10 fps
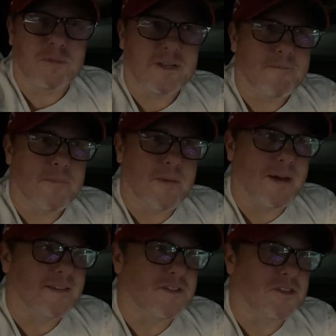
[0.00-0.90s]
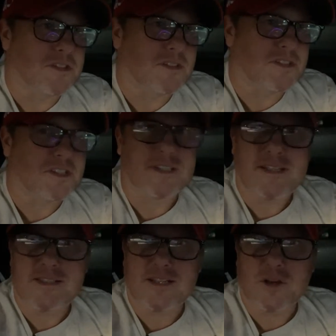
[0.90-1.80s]
but about this
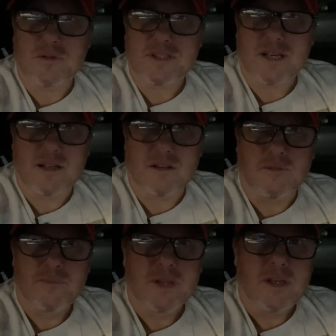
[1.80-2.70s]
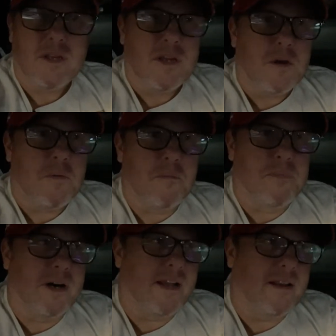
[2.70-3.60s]
sleazy hotel.
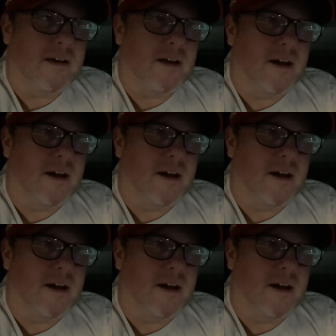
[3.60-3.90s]
But